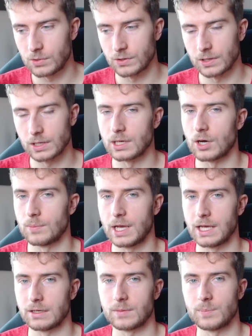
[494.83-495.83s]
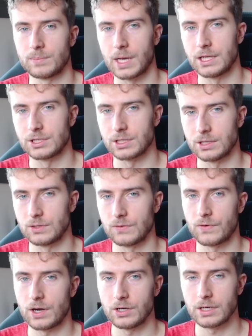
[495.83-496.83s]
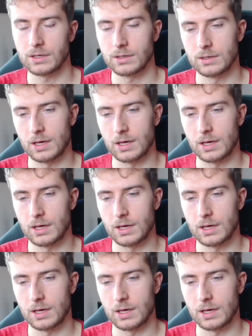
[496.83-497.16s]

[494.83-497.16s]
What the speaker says: you can now bait a mage into firing